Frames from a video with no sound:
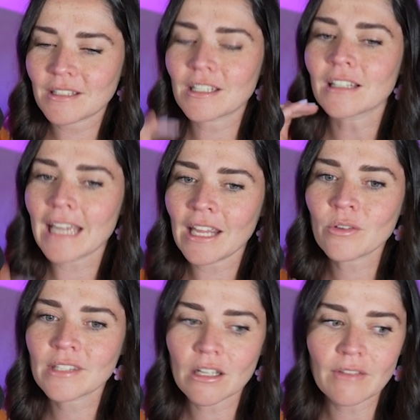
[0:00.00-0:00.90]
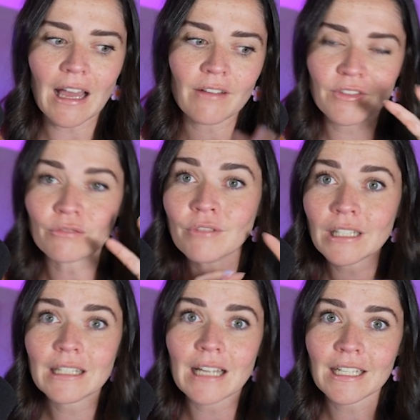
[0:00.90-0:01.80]
to let yourself have the
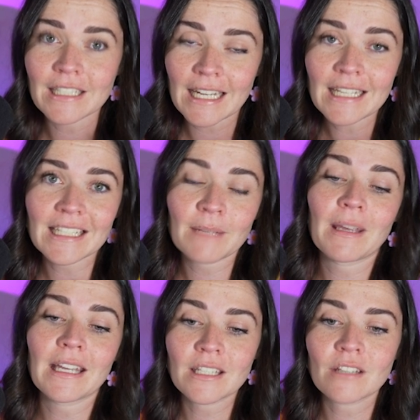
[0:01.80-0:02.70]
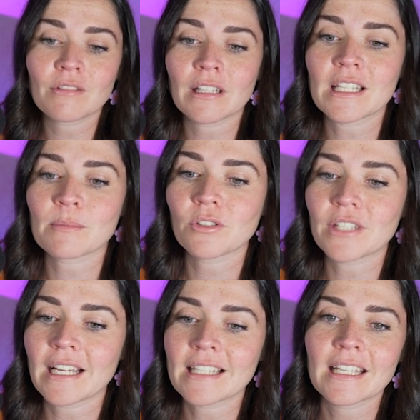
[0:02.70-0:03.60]
really large text compared to the really small
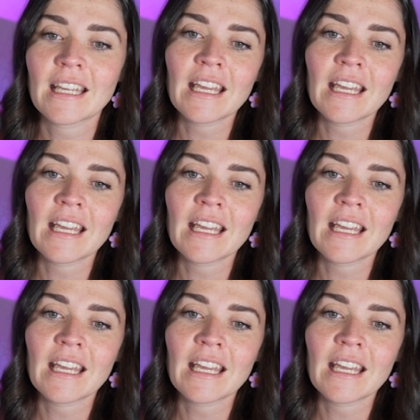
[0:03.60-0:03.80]
text.